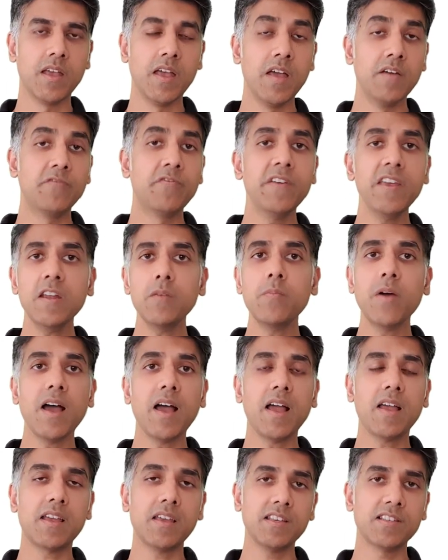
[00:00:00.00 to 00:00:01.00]

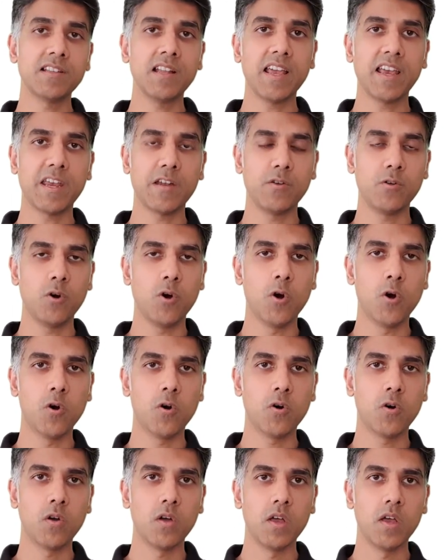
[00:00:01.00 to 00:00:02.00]
Feedback is like an
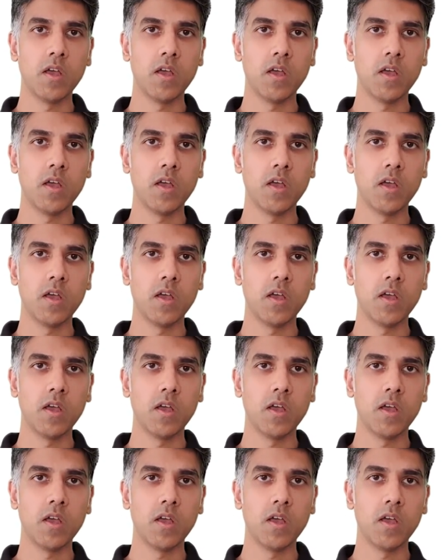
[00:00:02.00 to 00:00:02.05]
O.